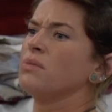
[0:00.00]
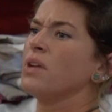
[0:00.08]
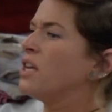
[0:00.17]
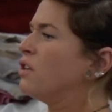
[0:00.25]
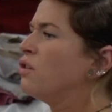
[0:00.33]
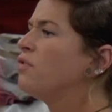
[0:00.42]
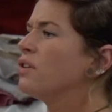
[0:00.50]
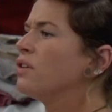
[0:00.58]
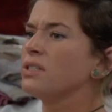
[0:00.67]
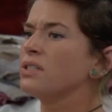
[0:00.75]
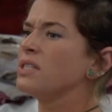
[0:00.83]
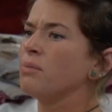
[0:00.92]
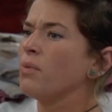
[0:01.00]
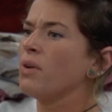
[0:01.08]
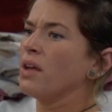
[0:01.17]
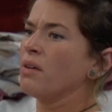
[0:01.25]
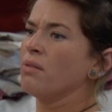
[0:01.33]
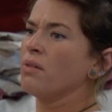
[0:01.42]
And you feel the same way.
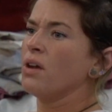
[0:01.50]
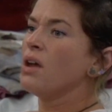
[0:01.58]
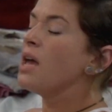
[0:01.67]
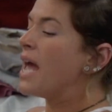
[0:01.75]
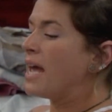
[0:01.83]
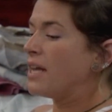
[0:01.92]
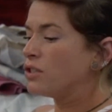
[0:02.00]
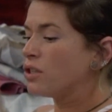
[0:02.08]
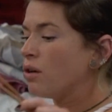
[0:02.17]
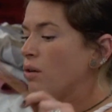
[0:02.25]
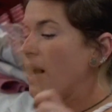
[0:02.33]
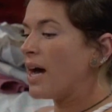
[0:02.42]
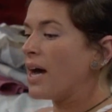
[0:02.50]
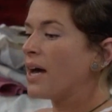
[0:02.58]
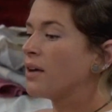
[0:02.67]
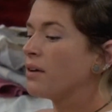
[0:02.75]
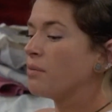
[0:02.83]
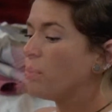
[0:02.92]
Yep. And so
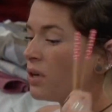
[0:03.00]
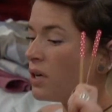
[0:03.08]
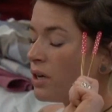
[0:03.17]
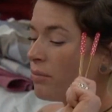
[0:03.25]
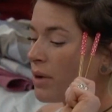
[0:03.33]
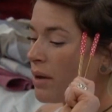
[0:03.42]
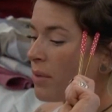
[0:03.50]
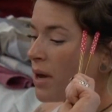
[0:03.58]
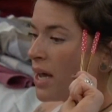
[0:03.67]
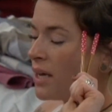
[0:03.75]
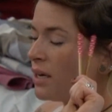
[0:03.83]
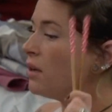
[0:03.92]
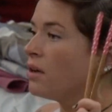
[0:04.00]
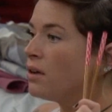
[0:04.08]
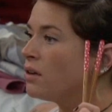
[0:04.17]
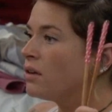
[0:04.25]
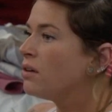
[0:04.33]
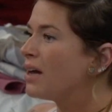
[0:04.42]
I put it in my mind.
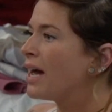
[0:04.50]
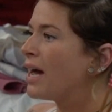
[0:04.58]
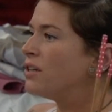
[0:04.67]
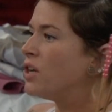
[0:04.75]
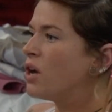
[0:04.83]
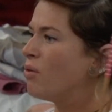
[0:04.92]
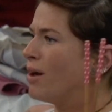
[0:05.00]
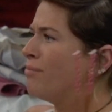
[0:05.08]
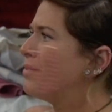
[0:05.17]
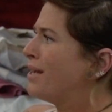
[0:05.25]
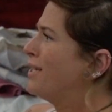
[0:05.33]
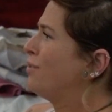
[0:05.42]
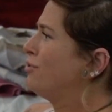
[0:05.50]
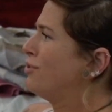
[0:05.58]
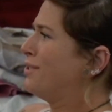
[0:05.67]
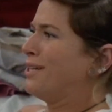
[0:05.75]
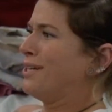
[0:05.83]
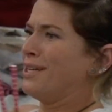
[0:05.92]
No, I'm not
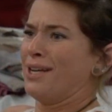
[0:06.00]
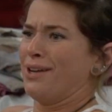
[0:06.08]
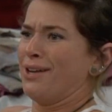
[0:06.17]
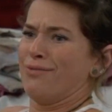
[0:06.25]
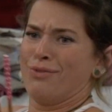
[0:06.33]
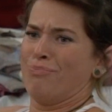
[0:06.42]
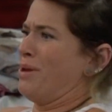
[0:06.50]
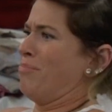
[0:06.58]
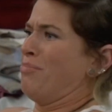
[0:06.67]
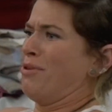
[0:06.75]
interested in any of you people.